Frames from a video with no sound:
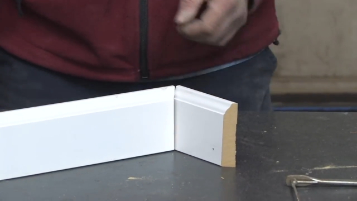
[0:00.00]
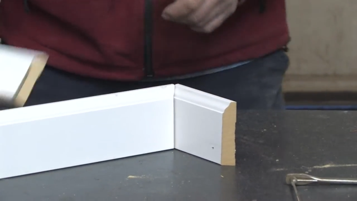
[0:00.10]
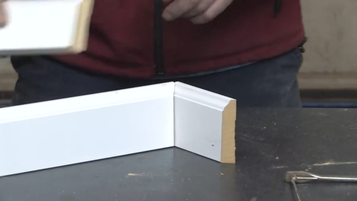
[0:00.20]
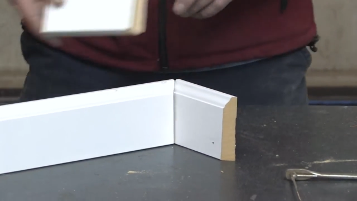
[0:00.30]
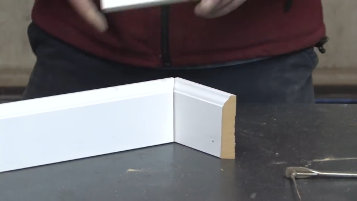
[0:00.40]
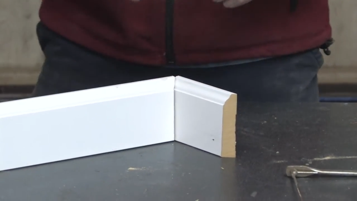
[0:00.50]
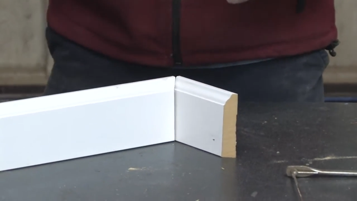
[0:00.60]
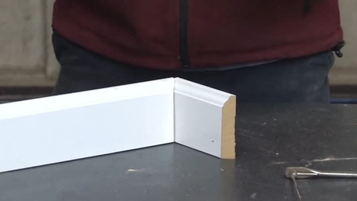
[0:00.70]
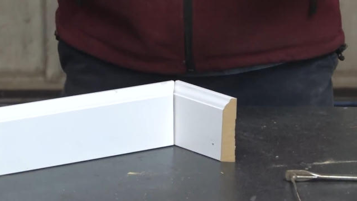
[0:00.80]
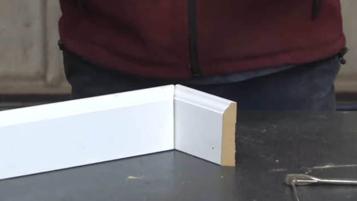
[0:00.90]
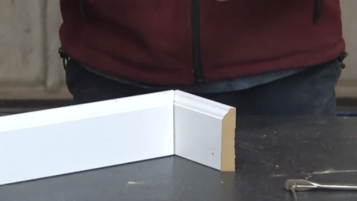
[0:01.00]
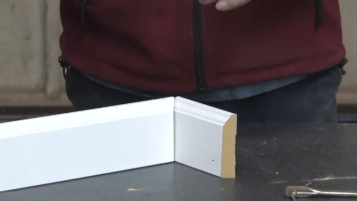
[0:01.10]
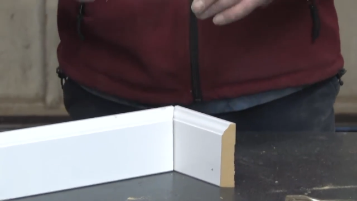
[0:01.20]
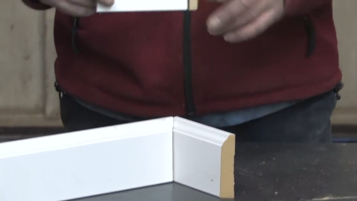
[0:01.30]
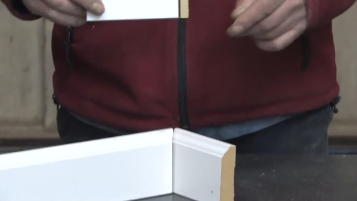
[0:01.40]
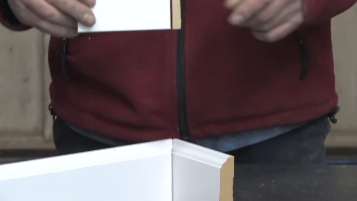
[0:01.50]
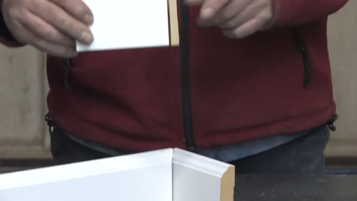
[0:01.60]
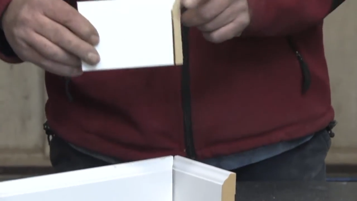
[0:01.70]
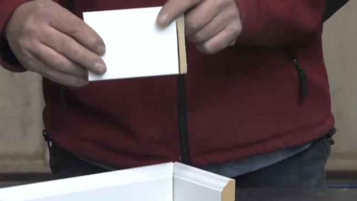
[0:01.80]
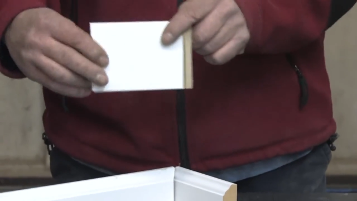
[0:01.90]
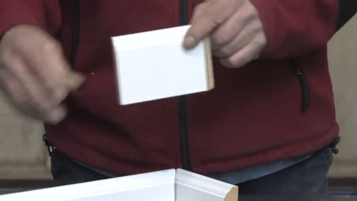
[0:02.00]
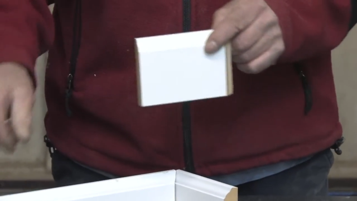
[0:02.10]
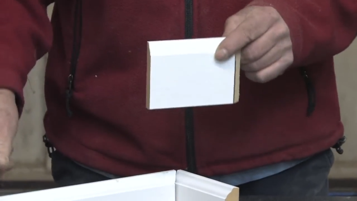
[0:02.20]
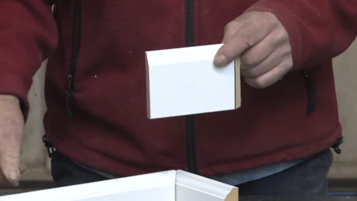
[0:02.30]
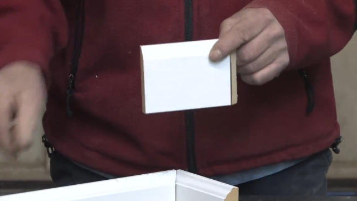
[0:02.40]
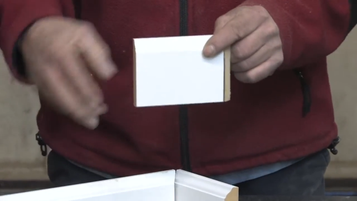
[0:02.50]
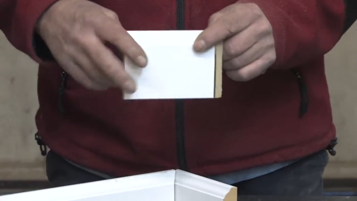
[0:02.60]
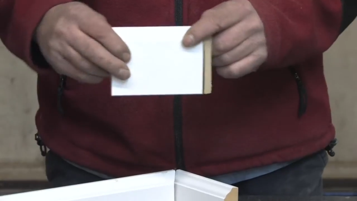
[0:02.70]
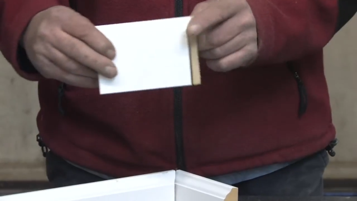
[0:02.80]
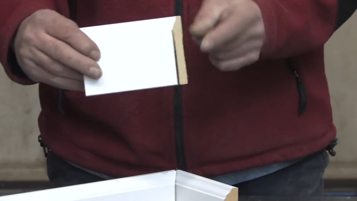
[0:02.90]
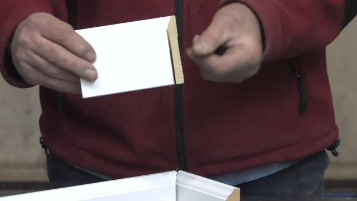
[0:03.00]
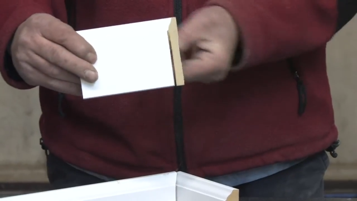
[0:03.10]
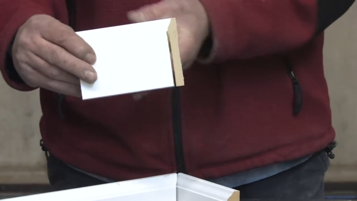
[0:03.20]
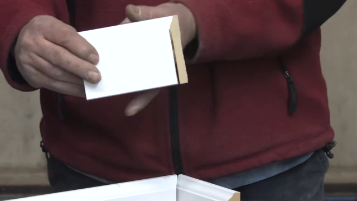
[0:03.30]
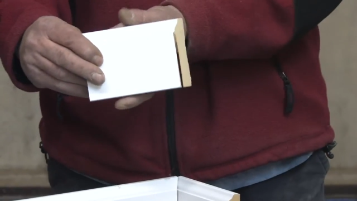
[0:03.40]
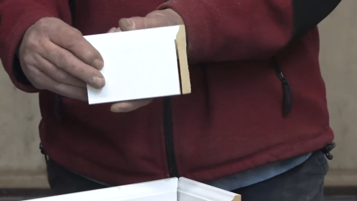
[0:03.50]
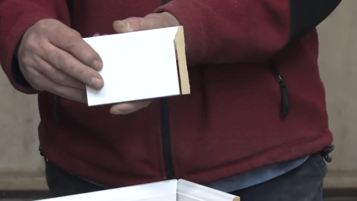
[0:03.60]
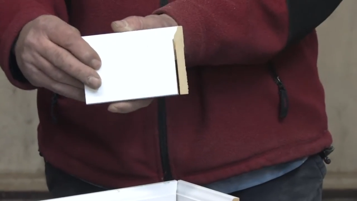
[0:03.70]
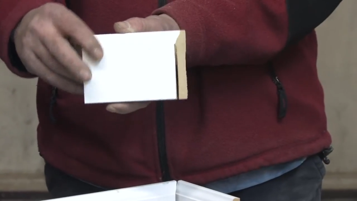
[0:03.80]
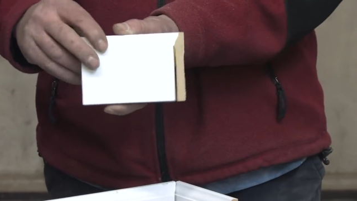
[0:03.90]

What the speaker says: No face is visible, so there are no lips to read.